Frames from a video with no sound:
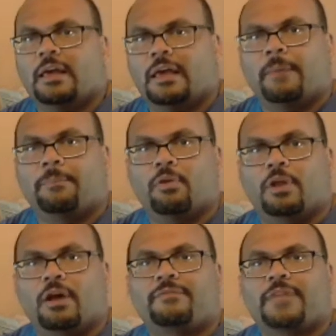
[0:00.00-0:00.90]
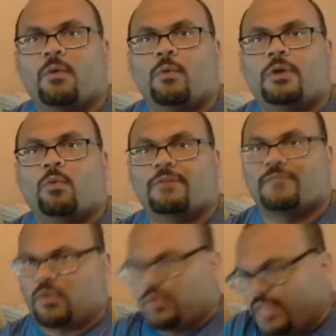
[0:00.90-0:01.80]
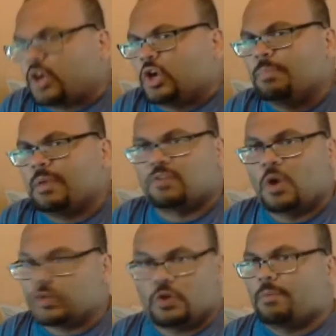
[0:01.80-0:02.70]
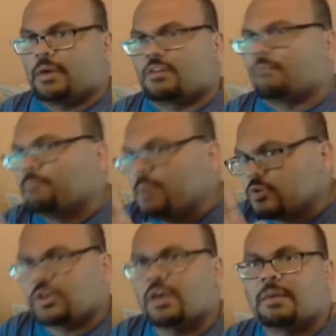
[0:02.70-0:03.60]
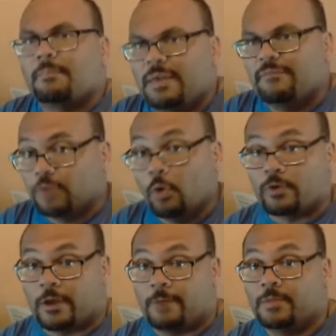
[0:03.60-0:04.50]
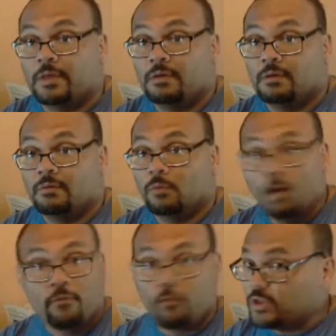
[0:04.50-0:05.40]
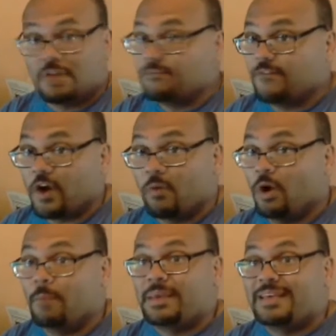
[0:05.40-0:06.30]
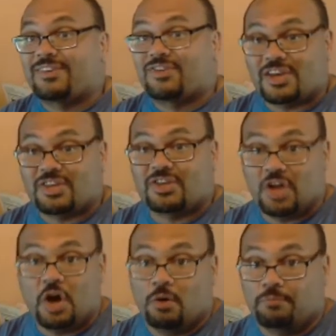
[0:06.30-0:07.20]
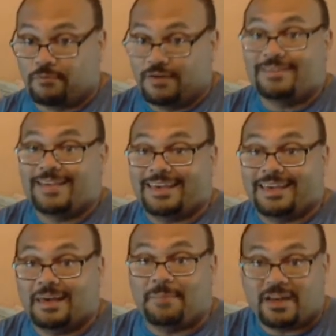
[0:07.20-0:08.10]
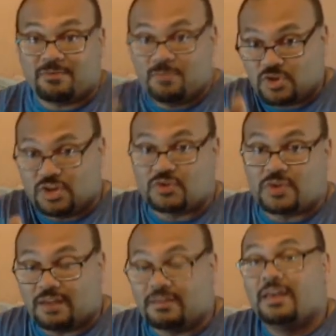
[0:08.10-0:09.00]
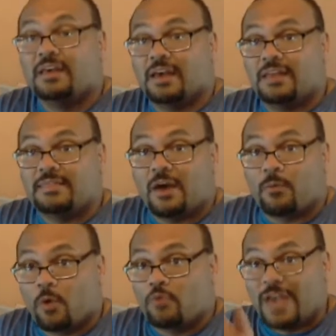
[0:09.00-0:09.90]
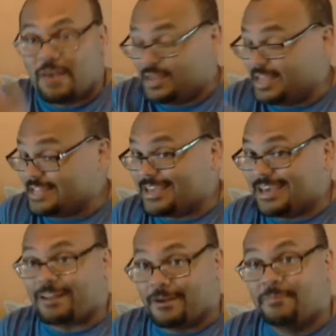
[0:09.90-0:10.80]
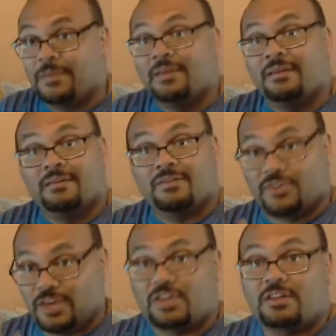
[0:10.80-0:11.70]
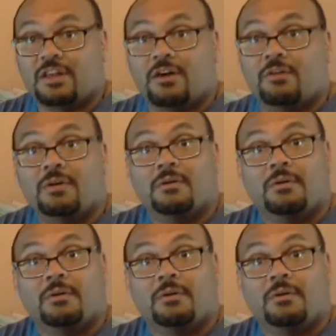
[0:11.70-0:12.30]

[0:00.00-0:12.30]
at pulling up that Week One victory, and that could be a tone setter because if Michigan can beat Florida, Wolverines could very well be six and zero, oh, provided they can get past Michigan State and that road game at Indiana. Six and zero, oh,